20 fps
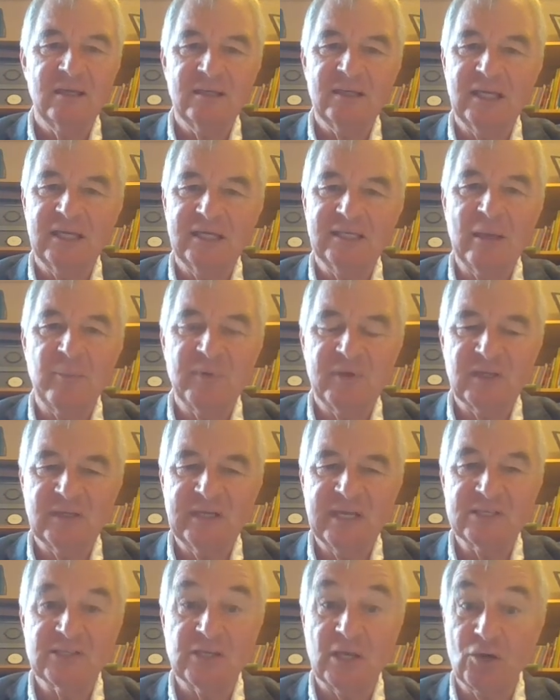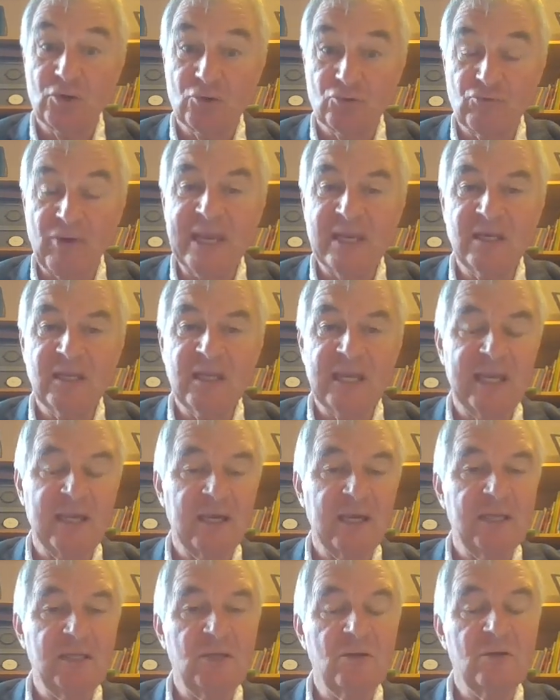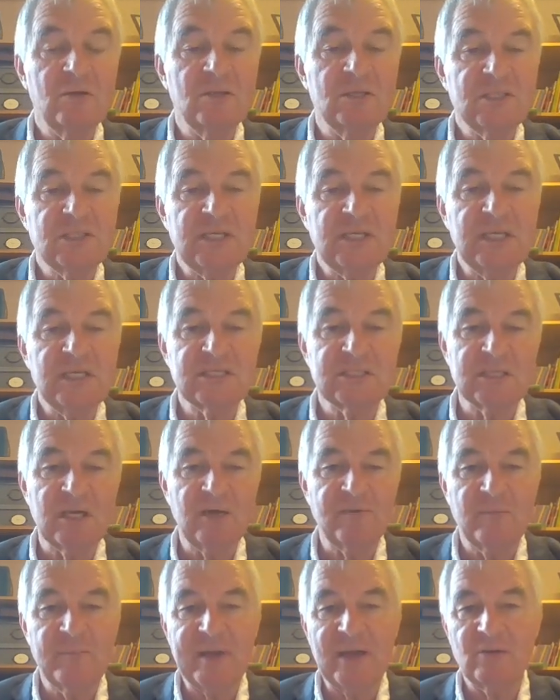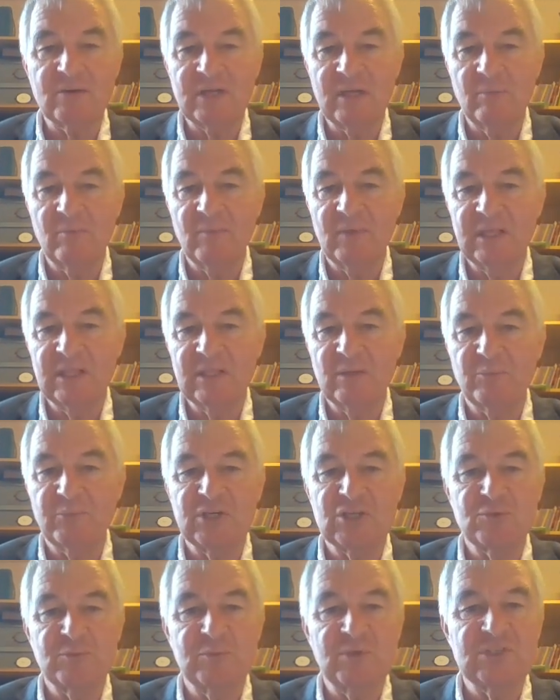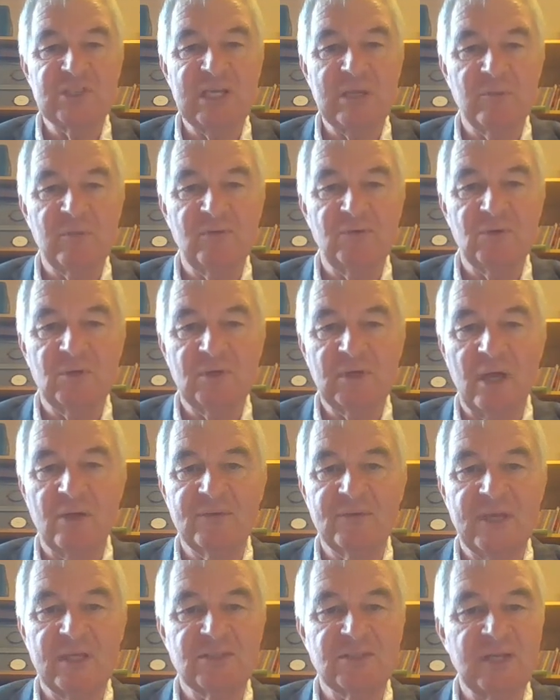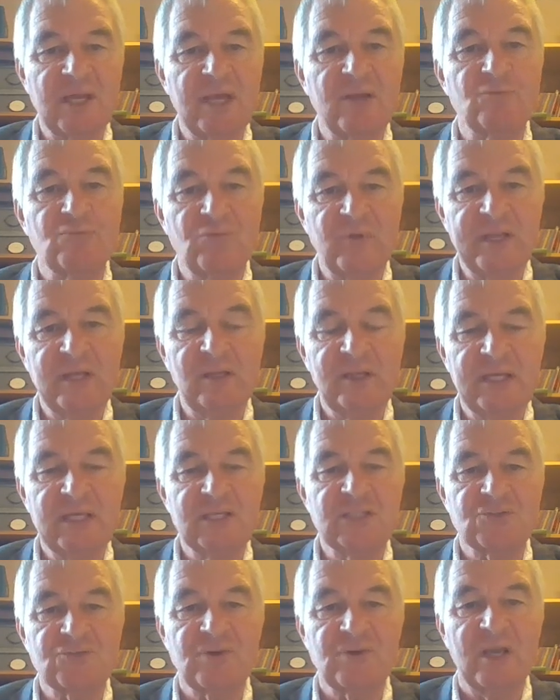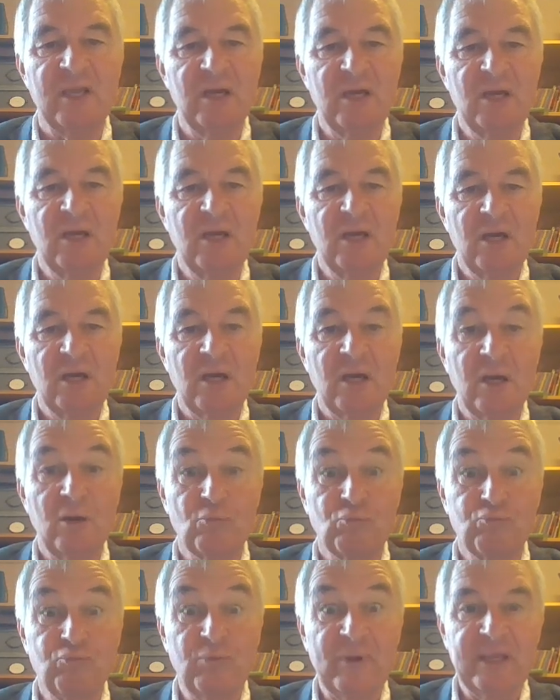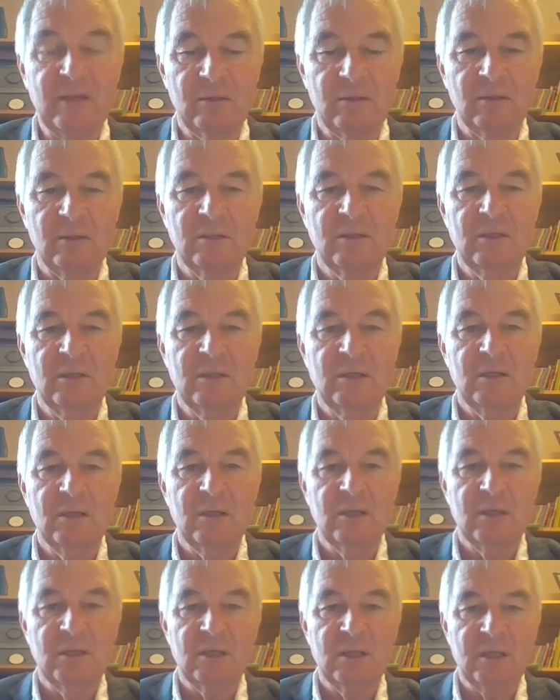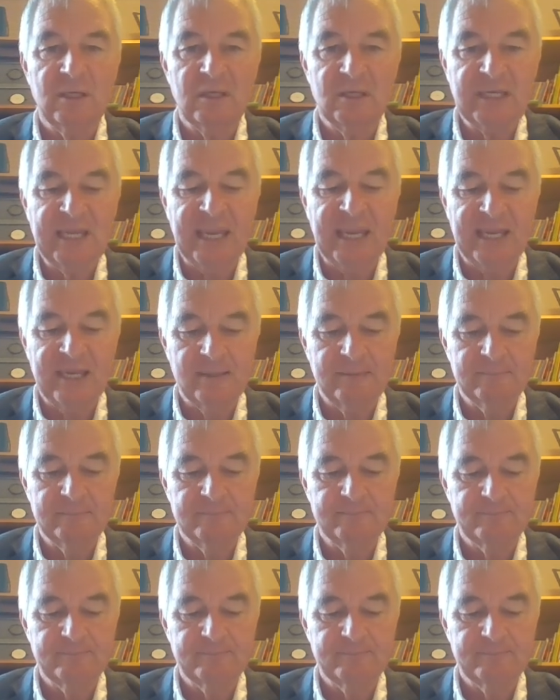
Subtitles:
King Nebuchadnezzar, a great king. And you can see stuff about him in the British Museum if you go there today. Real history, a real king.